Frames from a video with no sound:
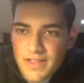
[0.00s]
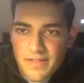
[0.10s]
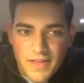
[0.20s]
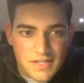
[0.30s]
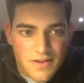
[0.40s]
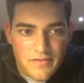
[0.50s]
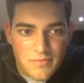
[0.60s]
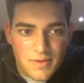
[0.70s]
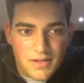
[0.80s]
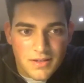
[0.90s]
that. Thanks for
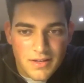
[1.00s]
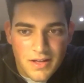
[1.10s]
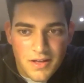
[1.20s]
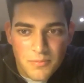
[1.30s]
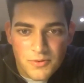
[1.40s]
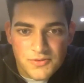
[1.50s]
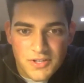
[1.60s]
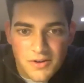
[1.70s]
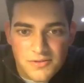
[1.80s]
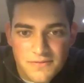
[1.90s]
having me, boys
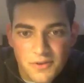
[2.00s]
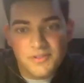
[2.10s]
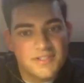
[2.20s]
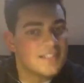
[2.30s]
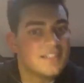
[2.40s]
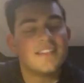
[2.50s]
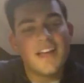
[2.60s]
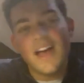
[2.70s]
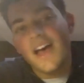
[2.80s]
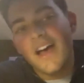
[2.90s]
and girls, folks. And
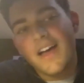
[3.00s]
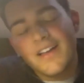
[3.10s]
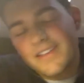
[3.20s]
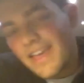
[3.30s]
yeah,